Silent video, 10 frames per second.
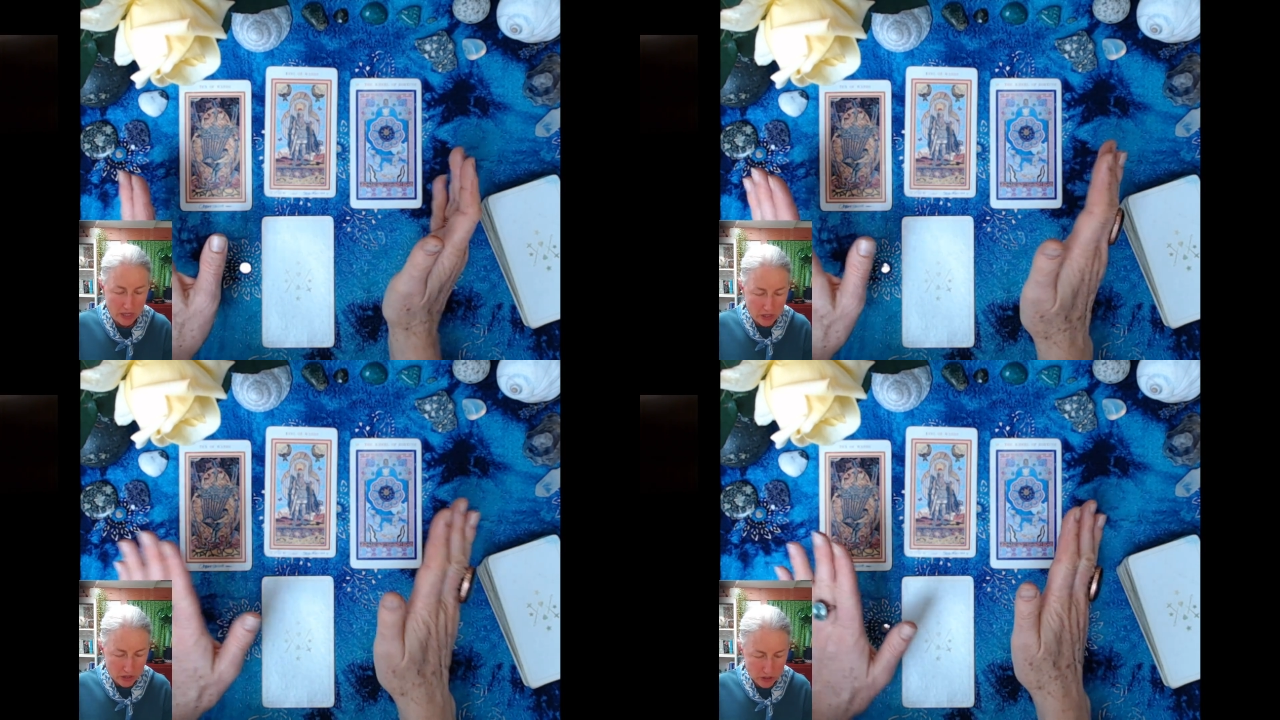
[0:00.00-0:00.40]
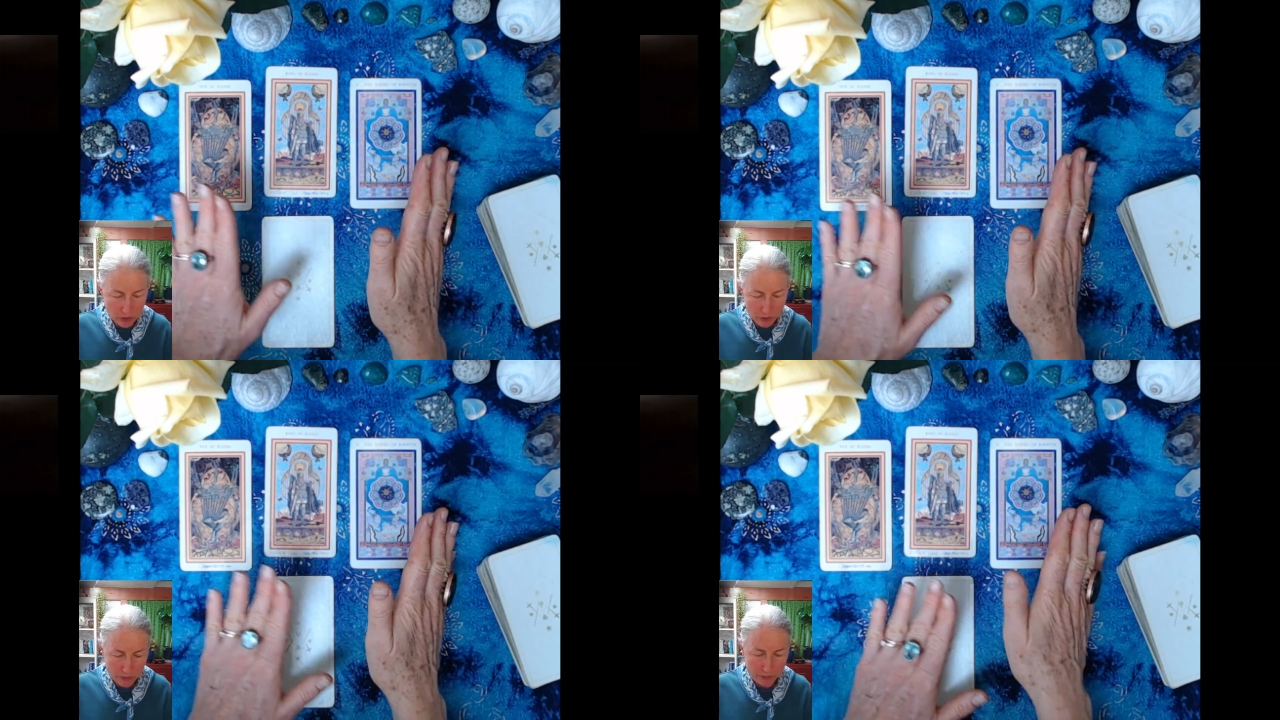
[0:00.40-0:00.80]

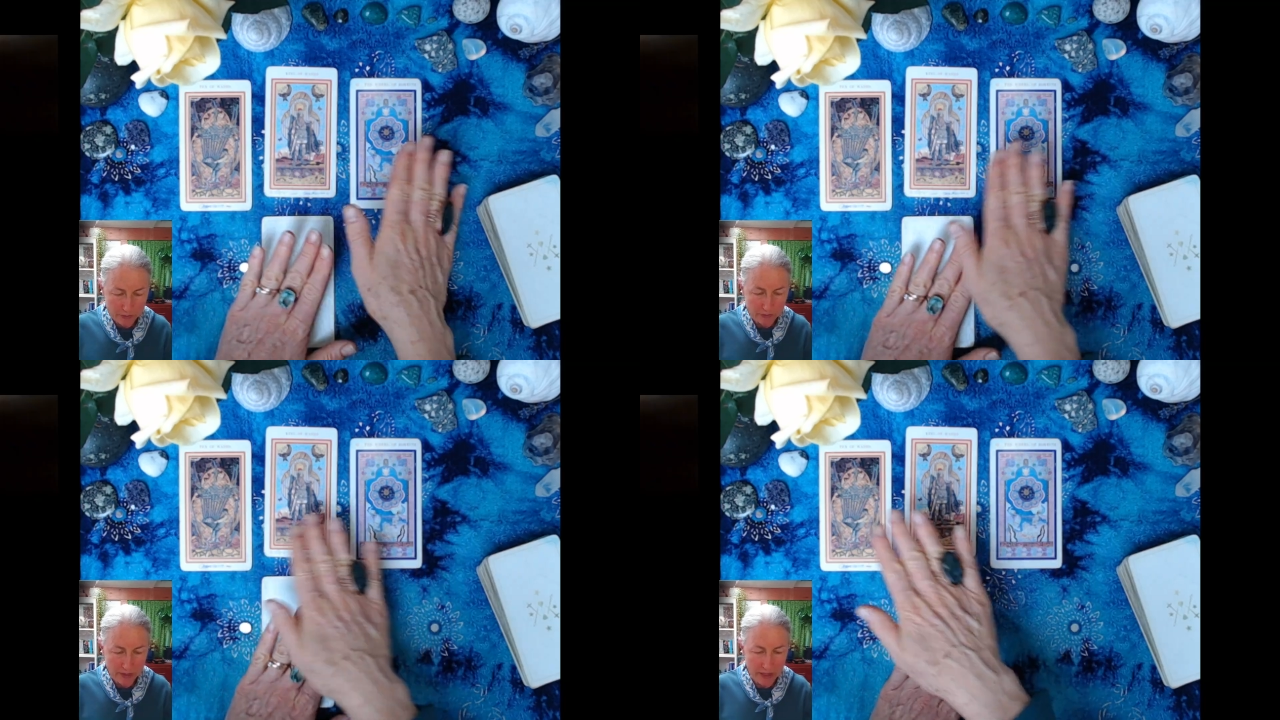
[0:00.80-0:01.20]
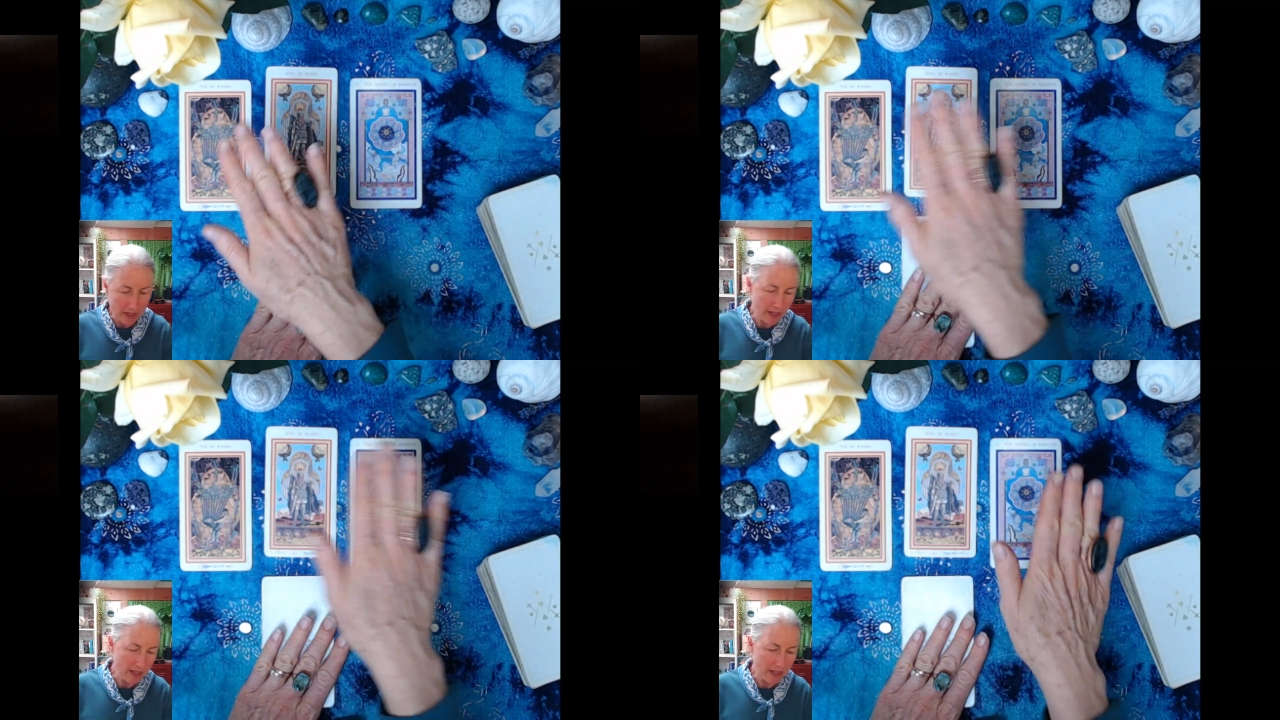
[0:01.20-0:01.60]
So
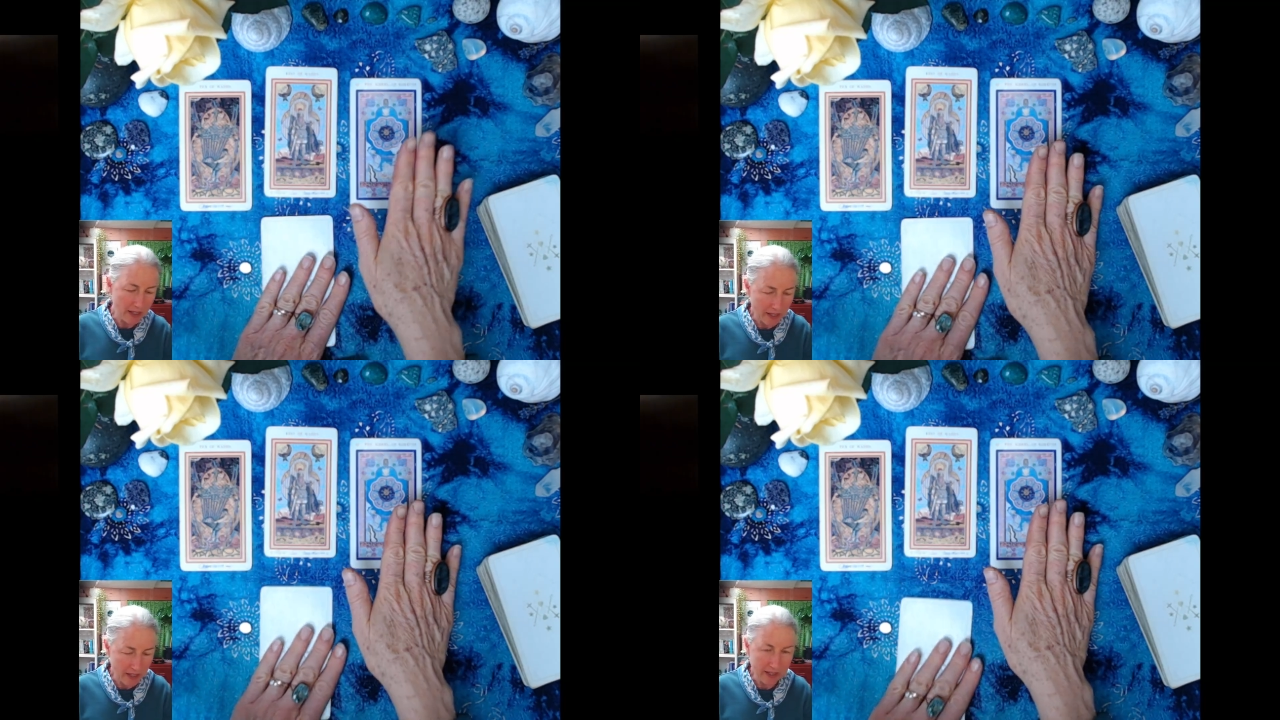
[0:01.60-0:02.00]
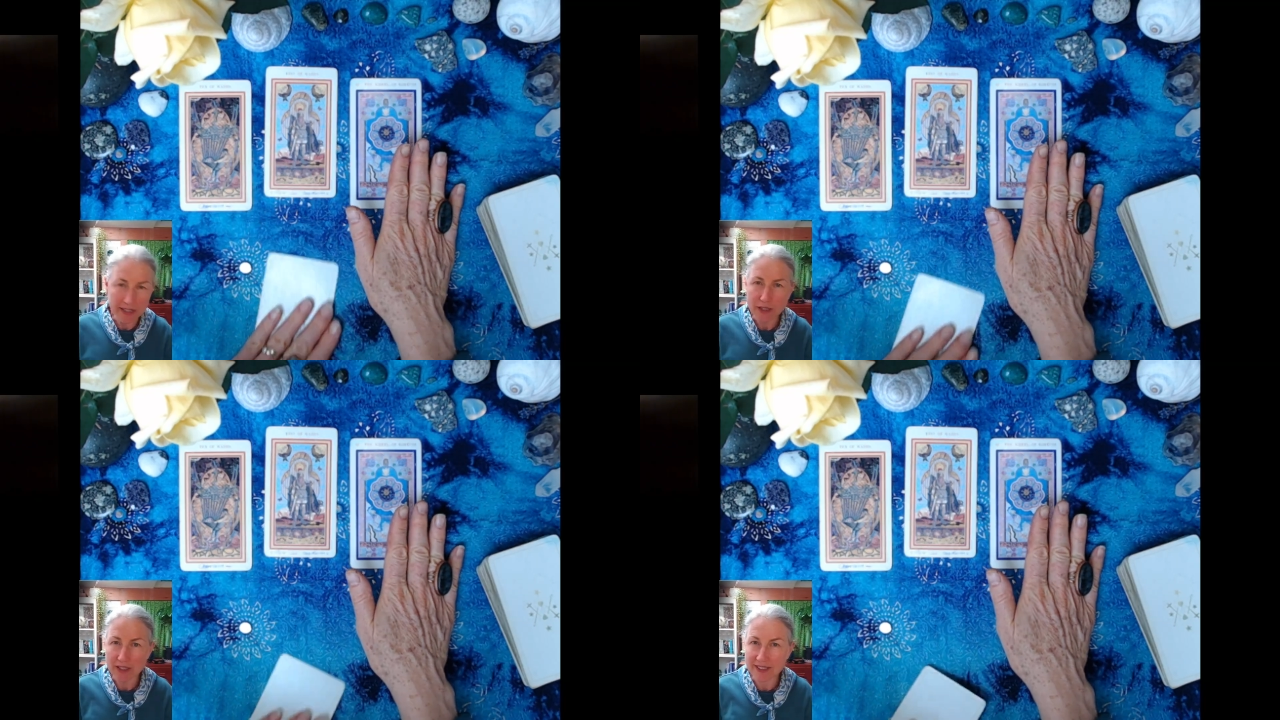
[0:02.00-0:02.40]

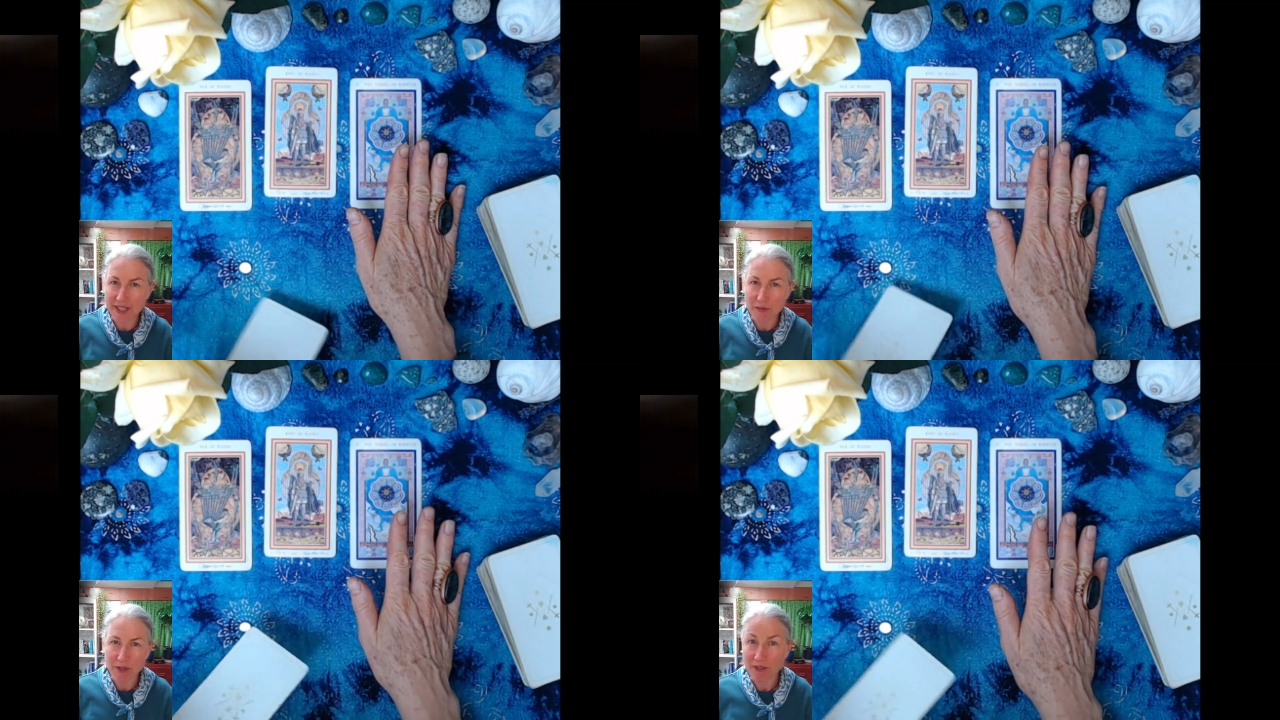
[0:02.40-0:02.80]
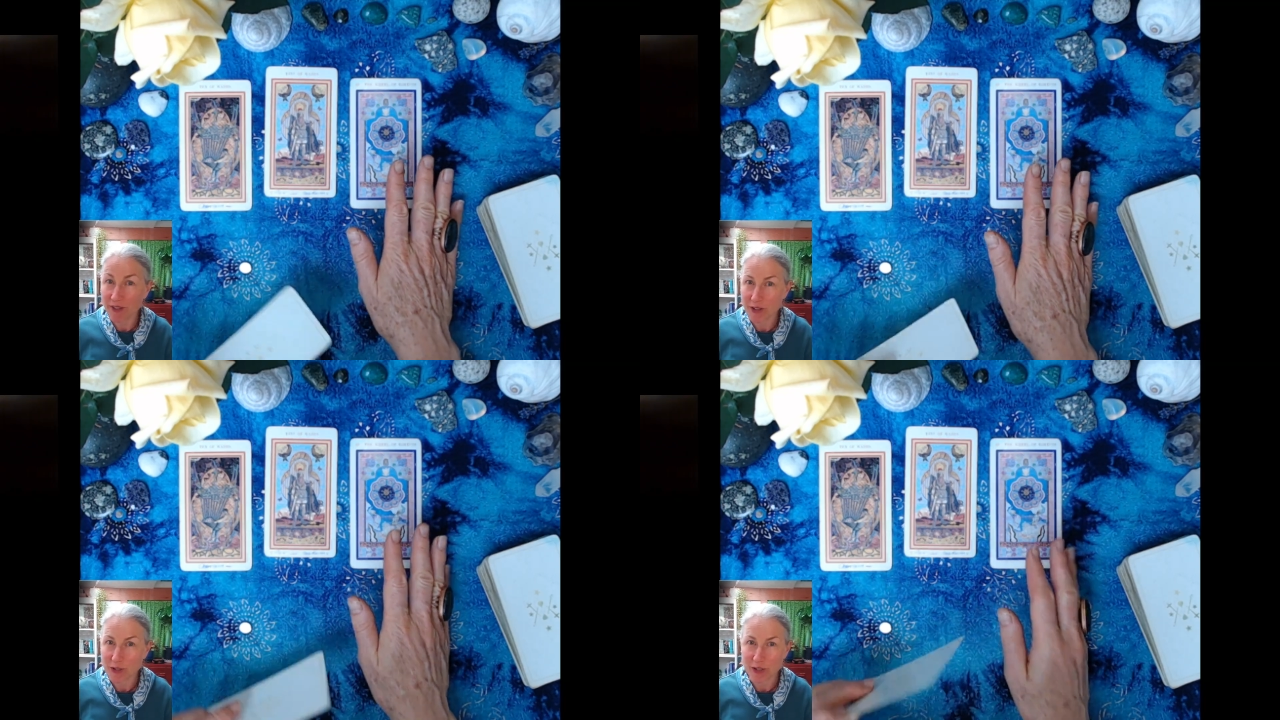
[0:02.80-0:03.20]
let's see what the
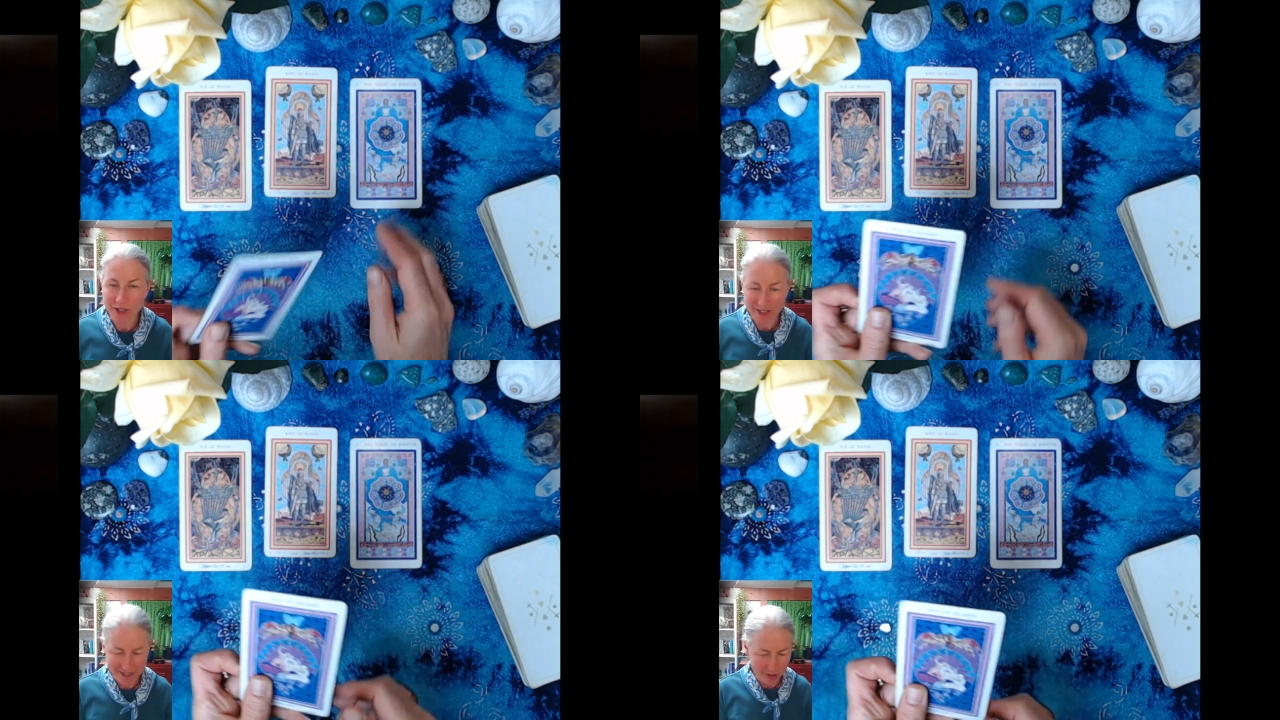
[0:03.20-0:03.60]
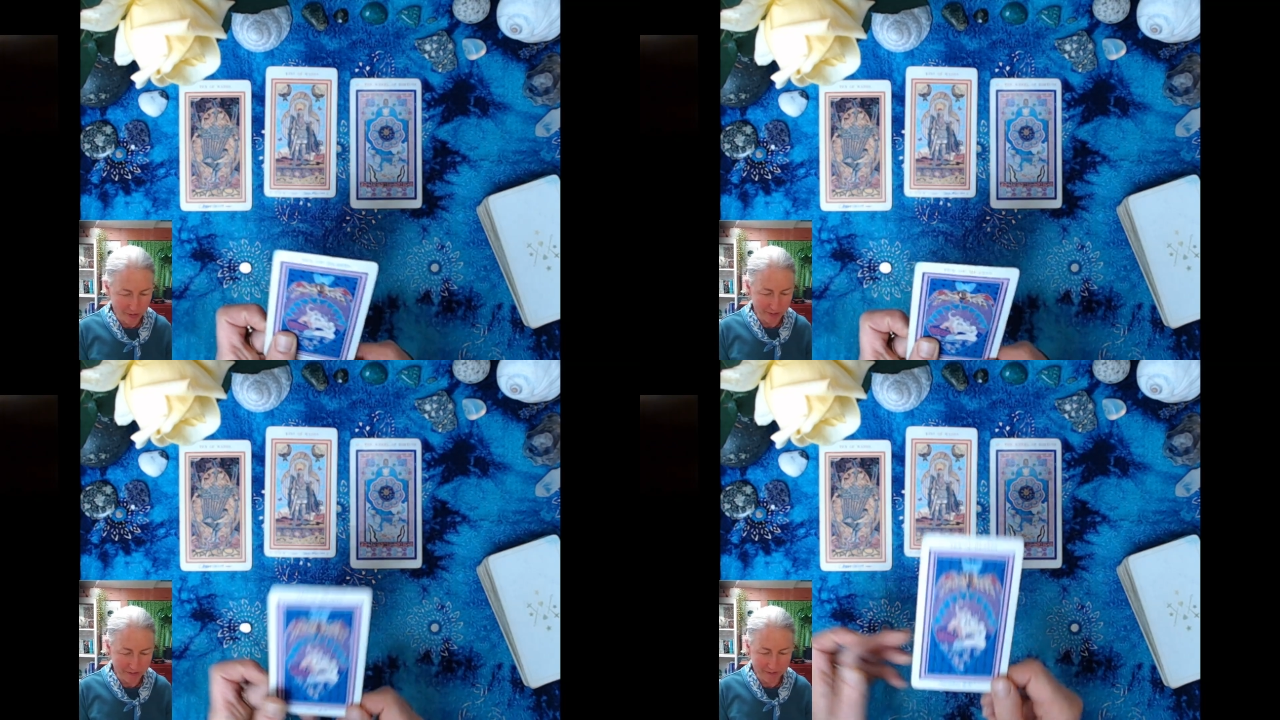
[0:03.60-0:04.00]
foundation card is, shall we?